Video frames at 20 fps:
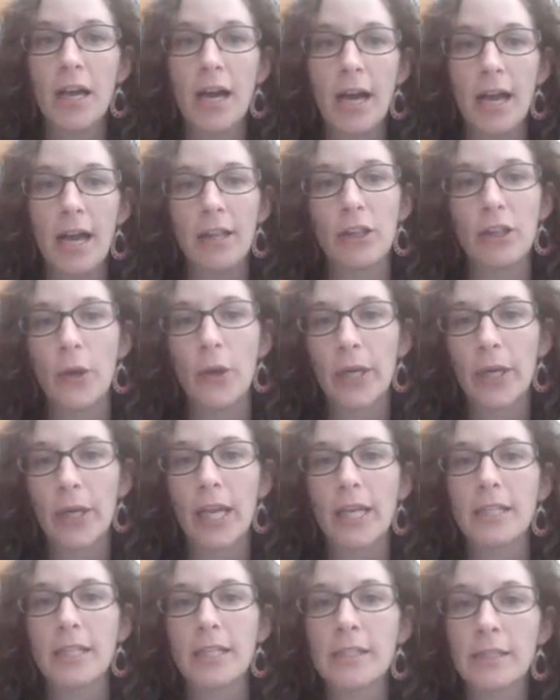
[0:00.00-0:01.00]

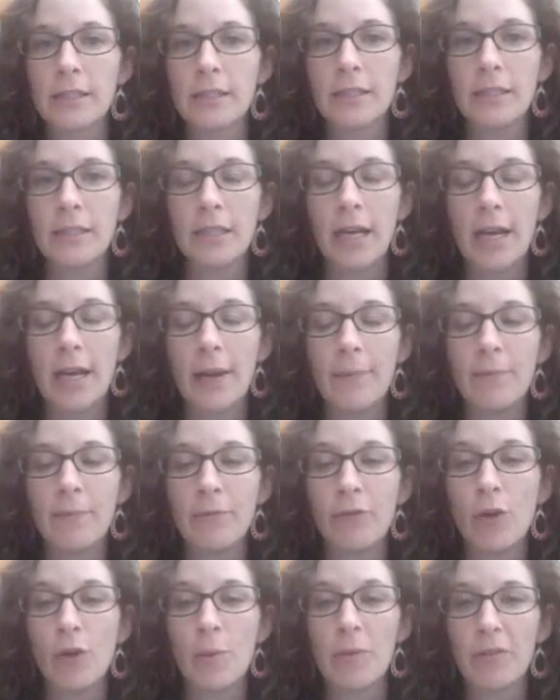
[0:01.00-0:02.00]
Lowercase
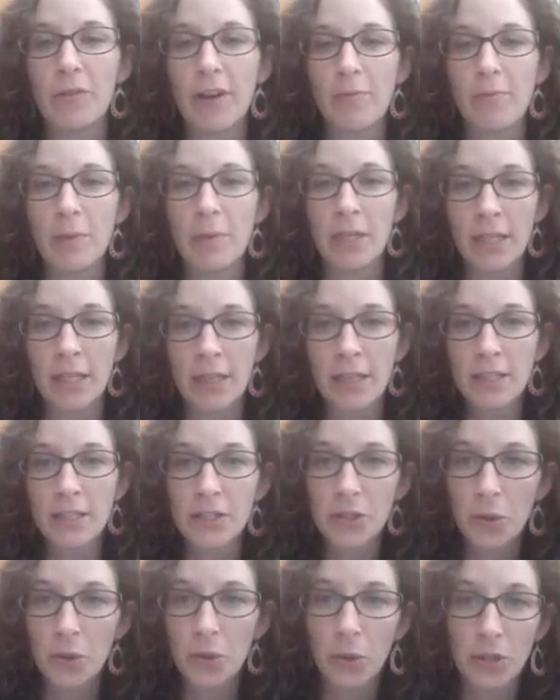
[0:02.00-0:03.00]
form of government. In this
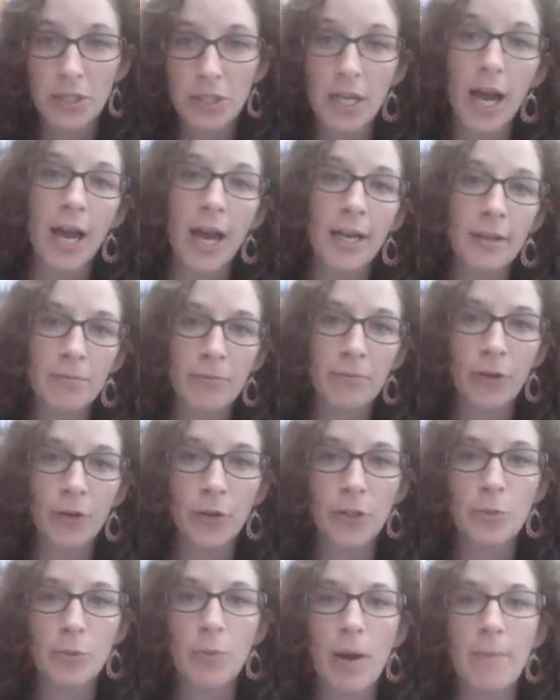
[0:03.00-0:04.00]
course, I
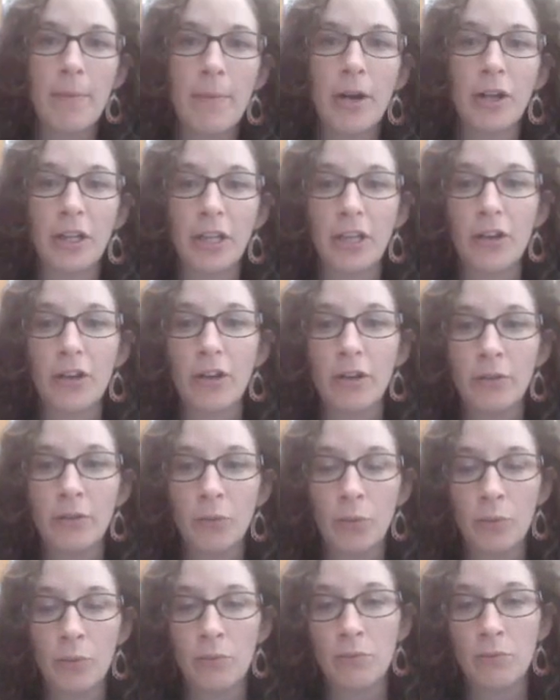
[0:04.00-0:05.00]
focus primarily here,
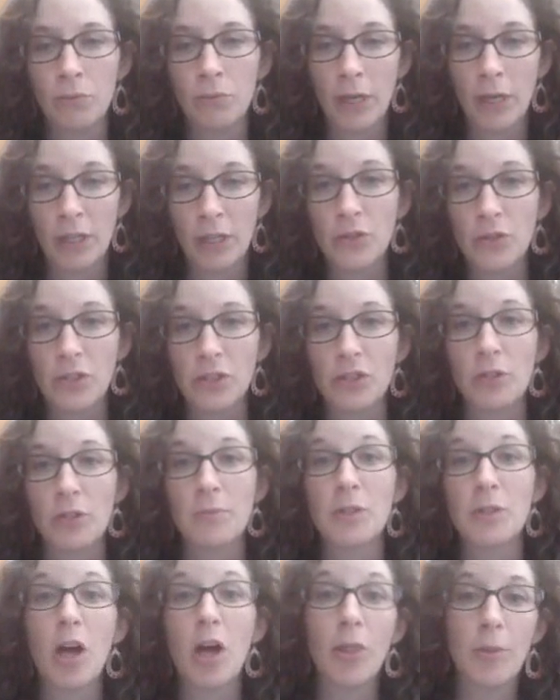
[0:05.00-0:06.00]
when I use these terms,
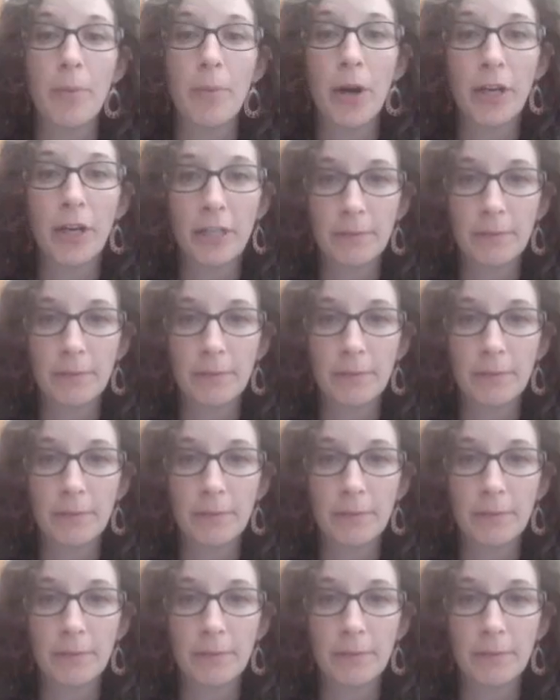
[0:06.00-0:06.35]
on the party.